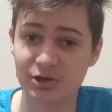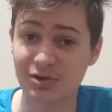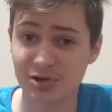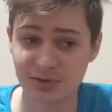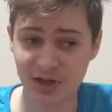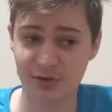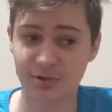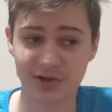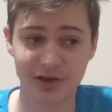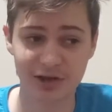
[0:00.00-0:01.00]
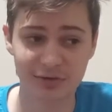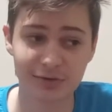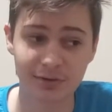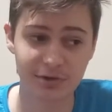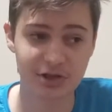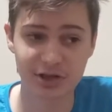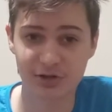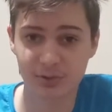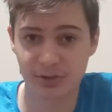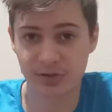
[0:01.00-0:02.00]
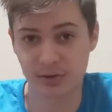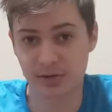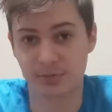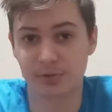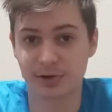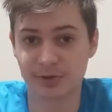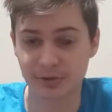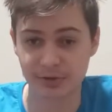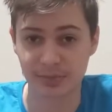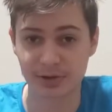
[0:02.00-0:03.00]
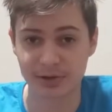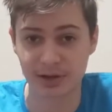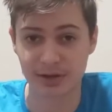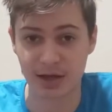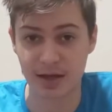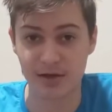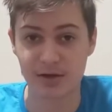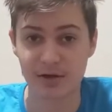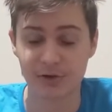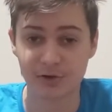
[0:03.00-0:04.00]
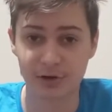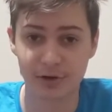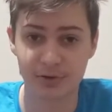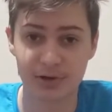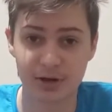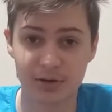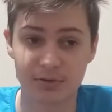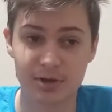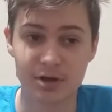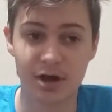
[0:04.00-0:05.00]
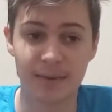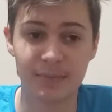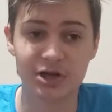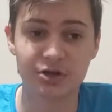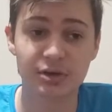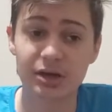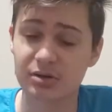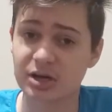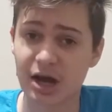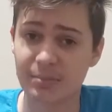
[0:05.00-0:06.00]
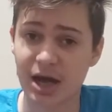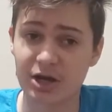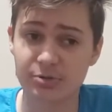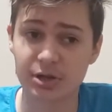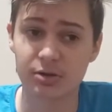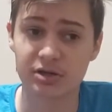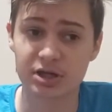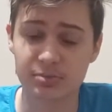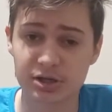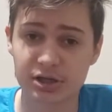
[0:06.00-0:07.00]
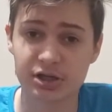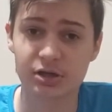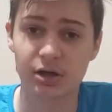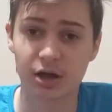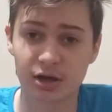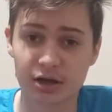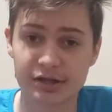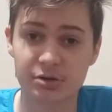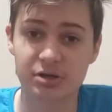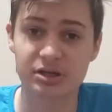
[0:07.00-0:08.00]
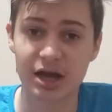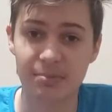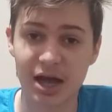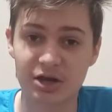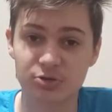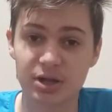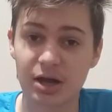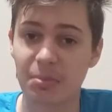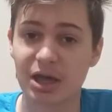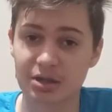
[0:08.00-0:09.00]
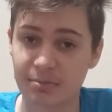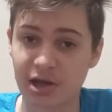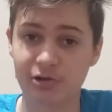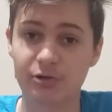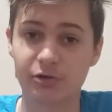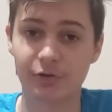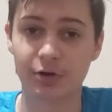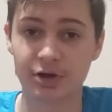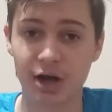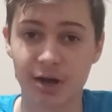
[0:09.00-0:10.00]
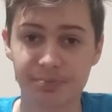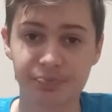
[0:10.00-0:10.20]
you could use that 20 seconds on a mission that's worth 30 points or something like that. So, make sure that your time management, your team is considering time management and making the best use of your time.